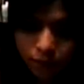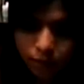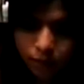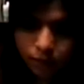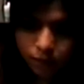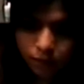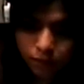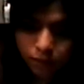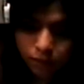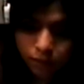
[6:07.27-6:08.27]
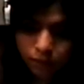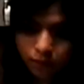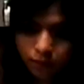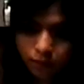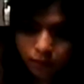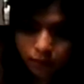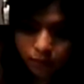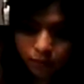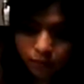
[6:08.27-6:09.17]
(silence)